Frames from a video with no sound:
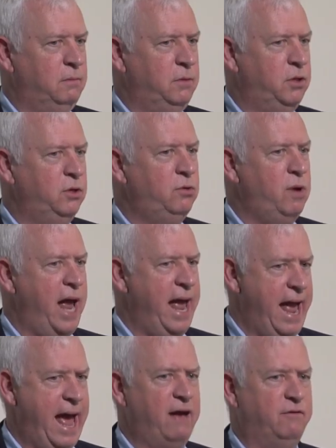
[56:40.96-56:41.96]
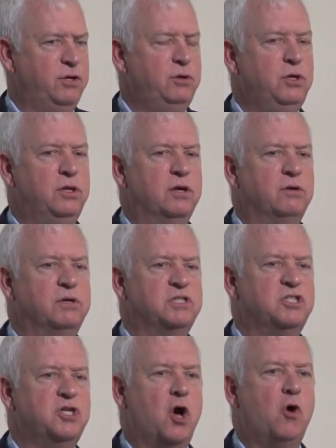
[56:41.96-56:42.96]
there
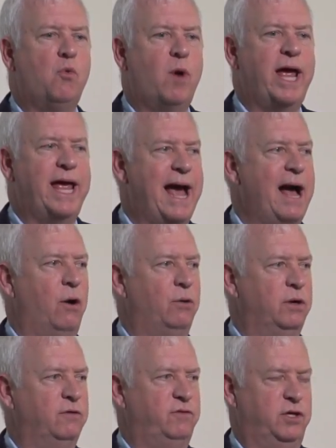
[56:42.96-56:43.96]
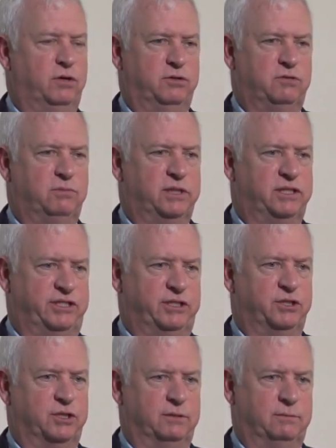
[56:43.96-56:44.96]
is no way out of the ultimate
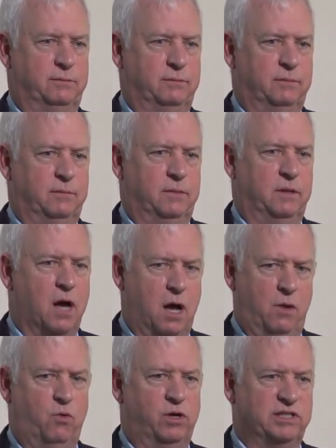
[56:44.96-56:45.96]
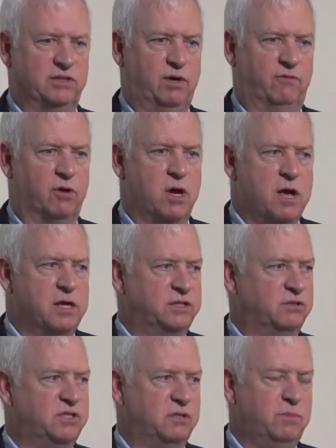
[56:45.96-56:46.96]
decision. None whatsoever.
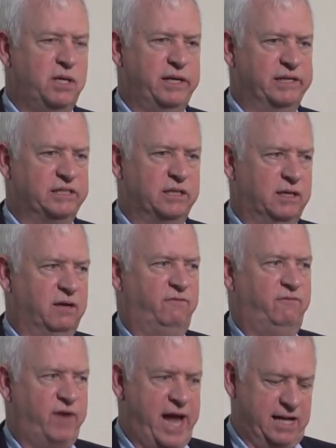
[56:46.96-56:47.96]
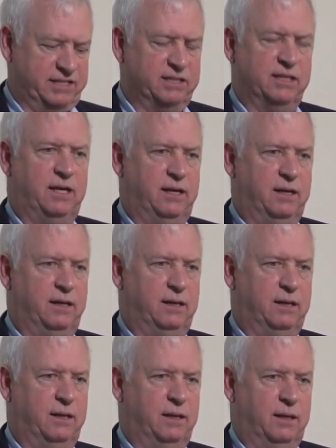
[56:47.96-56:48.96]
So to me, it's like a
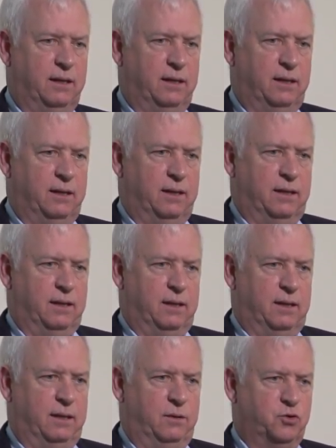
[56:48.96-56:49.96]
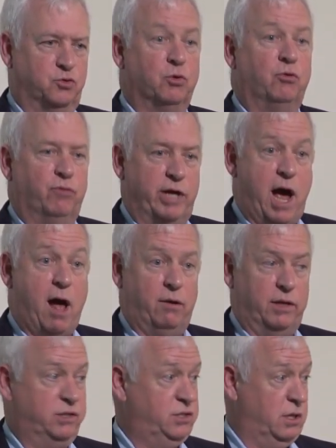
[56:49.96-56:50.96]
fascinating true
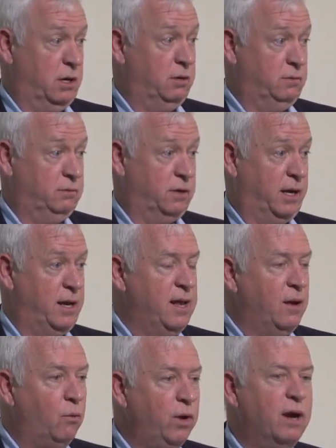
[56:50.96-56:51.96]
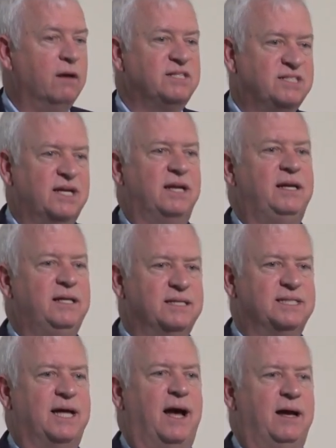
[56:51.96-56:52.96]
reality show, right? We are sending
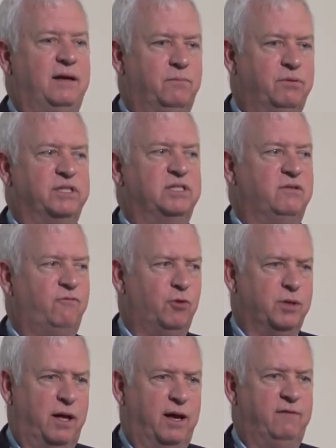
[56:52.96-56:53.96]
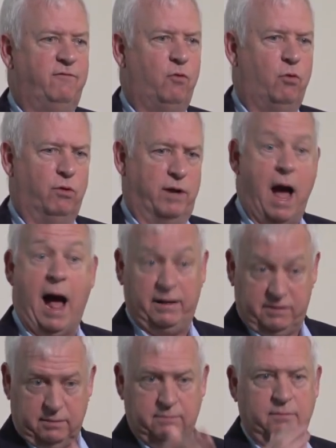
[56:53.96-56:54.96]
this guy to prison for life or
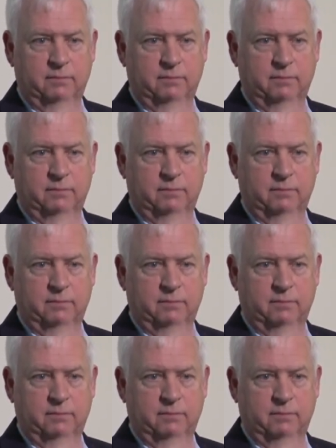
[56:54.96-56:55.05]
not.